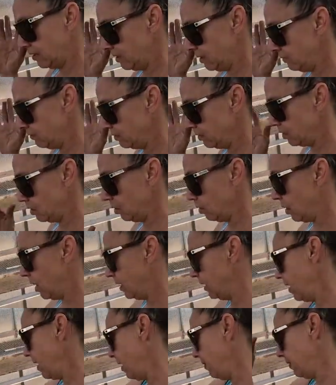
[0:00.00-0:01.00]
even though
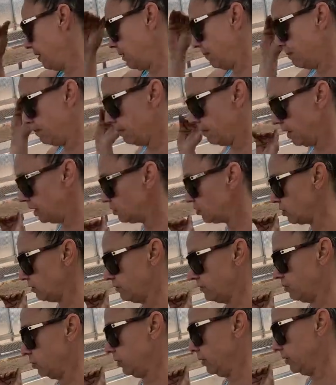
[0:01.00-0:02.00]
I have a bunch
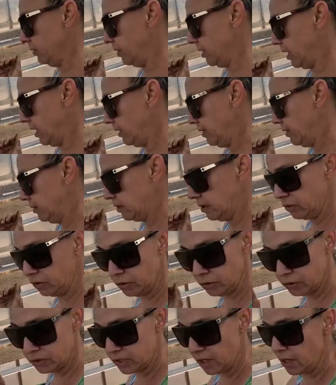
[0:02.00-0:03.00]
of soil that I need to
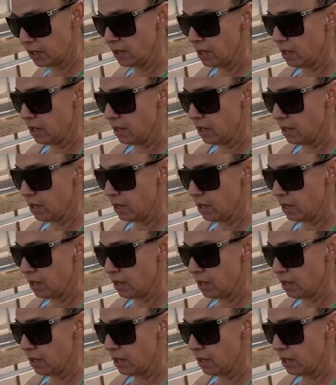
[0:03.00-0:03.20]
use.